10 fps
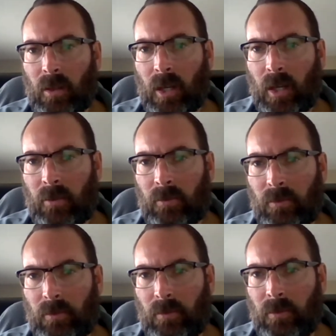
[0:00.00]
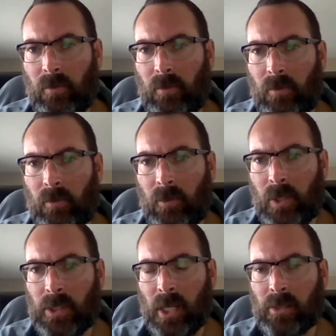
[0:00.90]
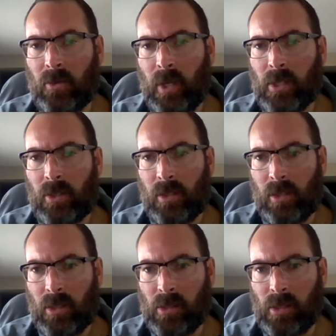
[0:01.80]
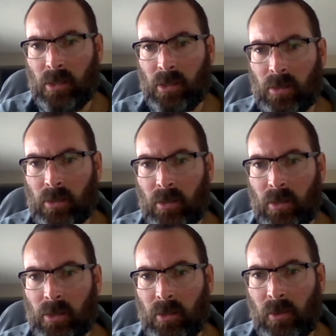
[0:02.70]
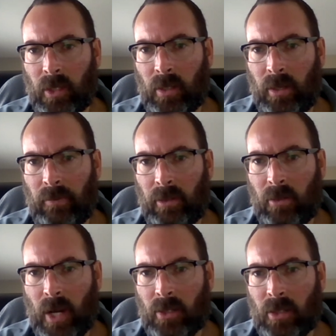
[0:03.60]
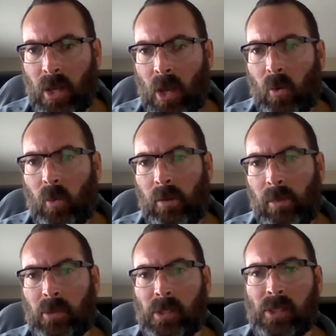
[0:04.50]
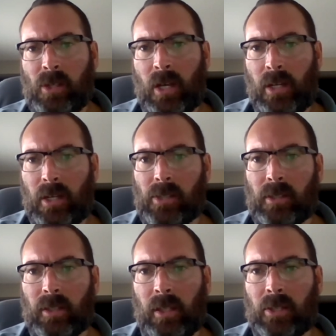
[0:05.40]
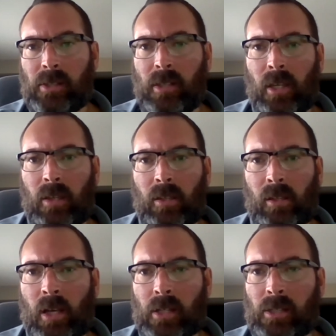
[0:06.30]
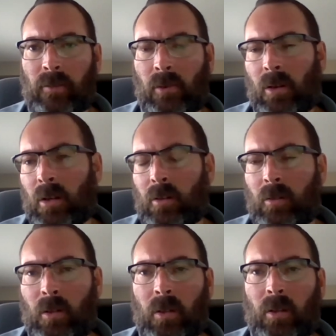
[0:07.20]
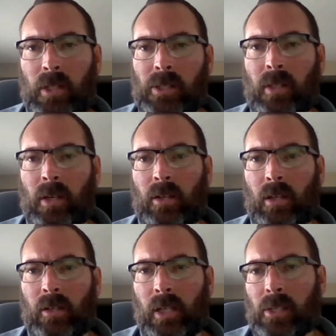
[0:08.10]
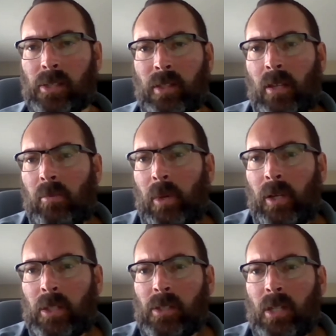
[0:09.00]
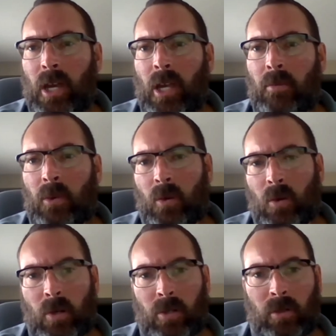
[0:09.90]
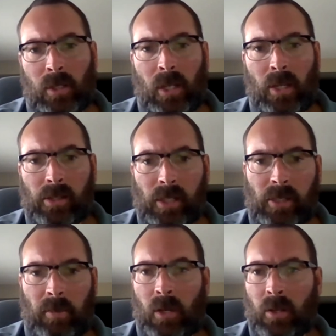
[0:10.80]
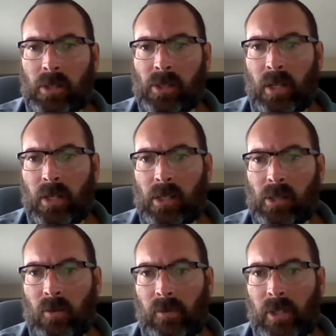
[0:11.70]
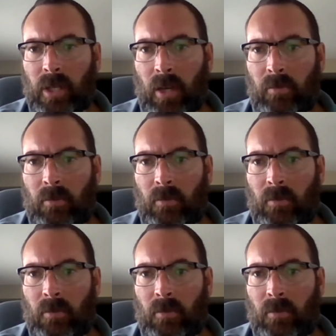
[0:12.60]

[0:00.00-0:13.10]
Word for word: Um, this next question is, is is going in a different direction. What about sawdust? Can it stay in the lungs for extend like extended periods of time, or do the lungs expel the sawdust over time?